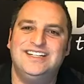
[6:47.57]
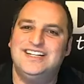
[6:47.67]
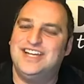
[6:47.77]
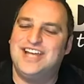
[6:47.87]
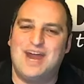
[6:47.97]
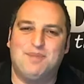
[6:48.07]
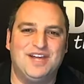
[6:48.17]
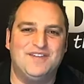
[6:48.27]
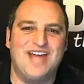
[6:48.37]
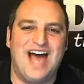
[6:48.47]
You got to
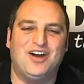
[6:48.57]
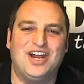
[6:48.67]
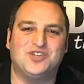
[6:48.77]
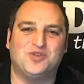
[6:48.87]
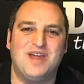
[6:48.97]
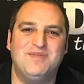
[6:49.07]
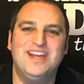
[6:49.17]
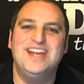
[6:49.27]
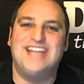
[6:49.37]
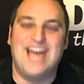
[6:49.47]
believe in the holiday dream.
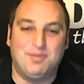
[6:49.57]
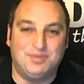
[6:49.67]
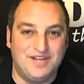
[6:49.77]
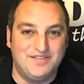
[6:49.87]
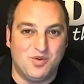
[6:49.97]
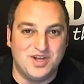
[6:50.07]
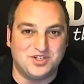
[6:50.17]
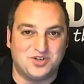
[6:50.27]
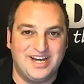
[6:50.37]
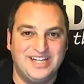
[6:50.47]
You got to believe in the
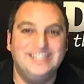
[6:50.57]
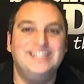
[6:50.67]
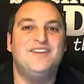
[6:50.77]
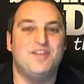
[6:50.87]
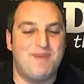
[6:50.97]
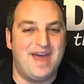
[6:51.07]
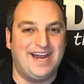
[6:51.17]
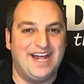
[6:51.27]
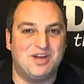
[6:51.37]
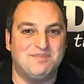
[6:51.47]
wizardry. For the betting
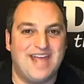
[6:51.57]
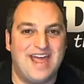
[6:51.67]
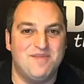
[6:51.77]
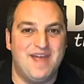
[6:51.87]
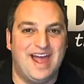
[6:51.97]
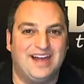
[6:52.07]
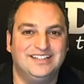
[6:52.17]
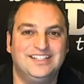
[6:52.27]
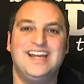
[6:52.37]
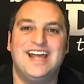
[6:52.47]
edge, I'm Dan the Man.
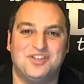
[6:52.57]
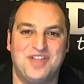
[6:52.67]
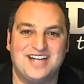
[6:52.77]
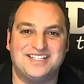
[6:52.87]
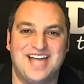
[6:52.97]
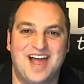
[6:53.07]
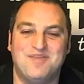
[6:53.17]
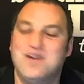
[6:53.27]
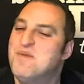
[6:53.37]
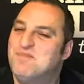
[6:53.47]
Until next time,
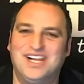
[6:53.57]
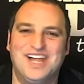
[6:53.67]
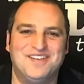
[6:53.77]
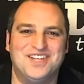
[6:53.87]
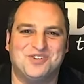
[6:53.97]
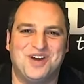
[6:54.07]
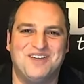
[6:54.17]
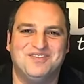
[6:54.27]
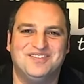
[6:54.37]
believe in the dream.